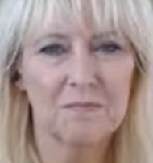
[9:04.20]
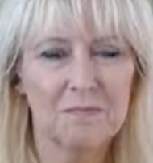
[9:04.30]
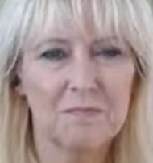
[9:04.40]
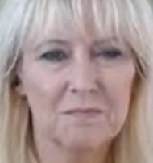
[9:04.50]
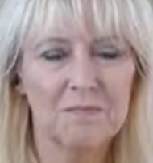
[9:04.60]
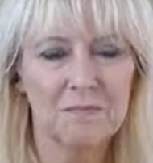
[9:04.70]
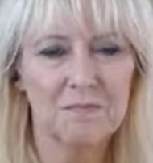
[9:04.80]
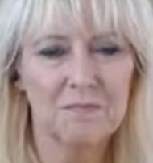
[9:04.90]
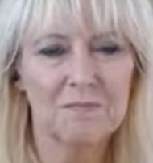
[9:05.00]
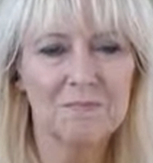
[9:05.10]

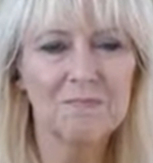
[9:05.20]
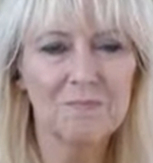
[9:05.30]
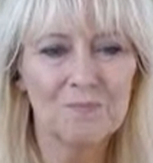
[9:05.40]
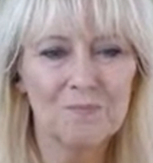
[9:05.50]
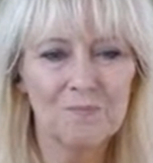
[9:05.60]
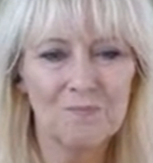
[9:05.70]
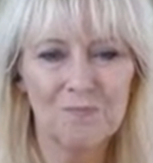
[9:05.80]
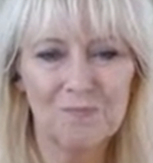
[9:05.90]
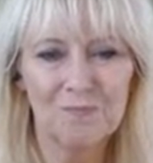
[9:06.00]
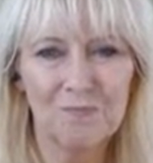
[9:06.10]

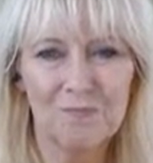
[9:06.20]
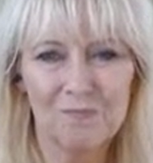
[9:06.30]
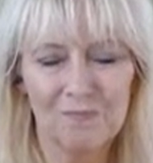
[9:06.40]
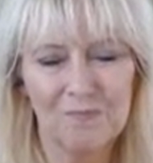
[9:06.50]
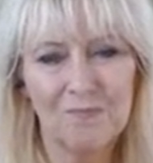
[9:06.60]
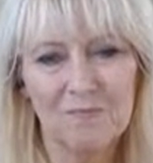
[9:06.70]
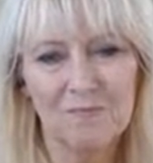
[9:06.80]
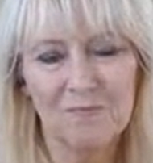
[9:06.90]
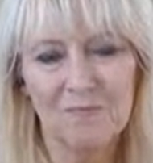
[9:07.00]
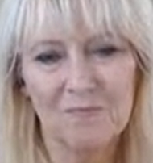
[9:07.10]

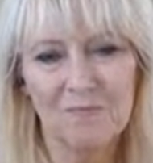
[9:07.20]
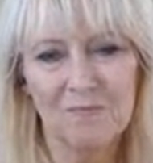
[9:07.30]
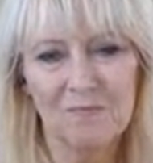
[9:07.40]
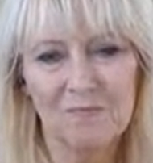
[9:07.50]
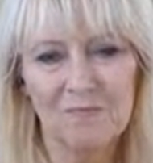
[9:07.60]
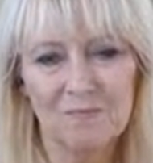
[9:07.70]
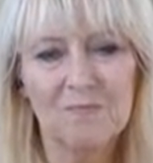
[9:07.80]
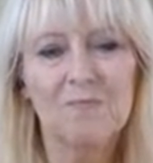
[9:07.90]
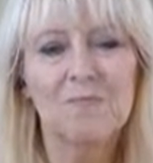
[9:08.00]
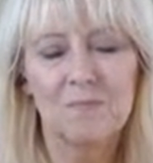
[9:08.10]

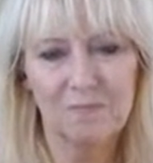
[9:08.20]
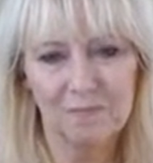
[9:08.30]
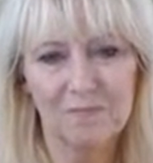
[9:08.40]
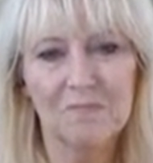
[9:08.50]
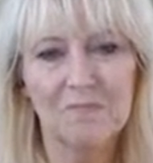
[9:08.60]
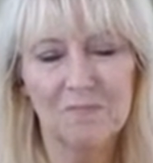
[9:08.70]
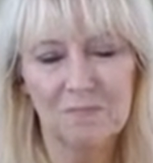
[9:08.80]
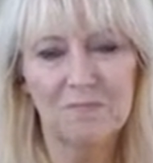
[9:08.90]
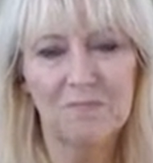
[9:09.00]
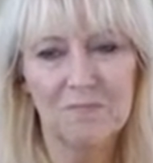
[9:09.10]

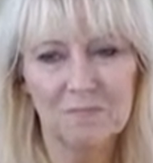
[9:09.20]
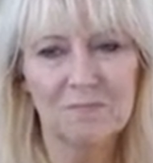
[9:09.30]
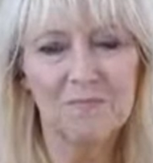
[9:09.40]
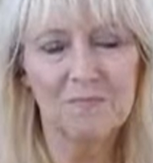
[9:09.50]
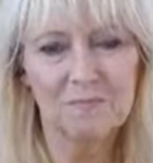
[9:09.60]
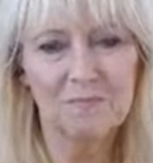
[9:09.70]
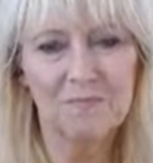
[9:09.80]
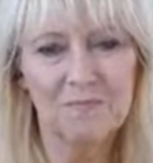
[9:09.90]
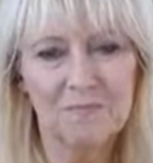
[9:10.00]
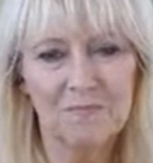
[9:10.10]

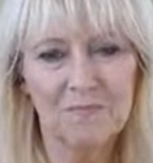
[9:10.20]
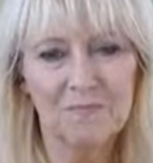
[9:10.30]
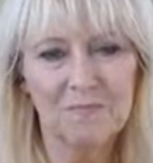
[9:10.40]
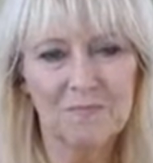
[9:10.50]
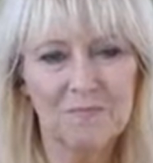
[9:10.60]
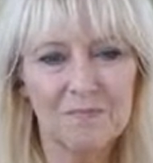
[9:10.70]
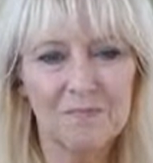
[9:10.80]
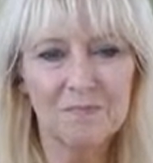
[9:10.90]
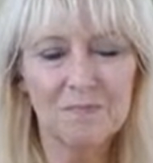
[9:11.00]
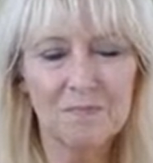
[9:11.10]

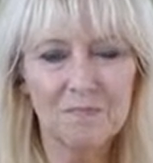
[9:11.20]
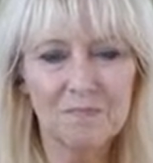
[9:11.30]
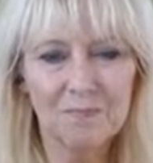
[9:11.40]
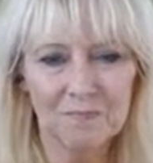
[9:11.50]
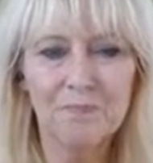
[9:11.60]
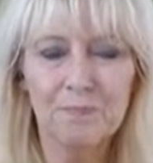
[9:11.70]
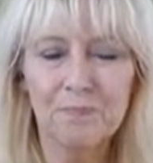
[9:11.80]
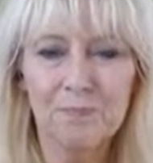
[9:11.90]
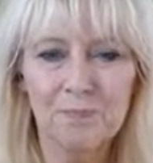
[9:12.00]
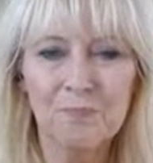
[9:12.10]
[no speech]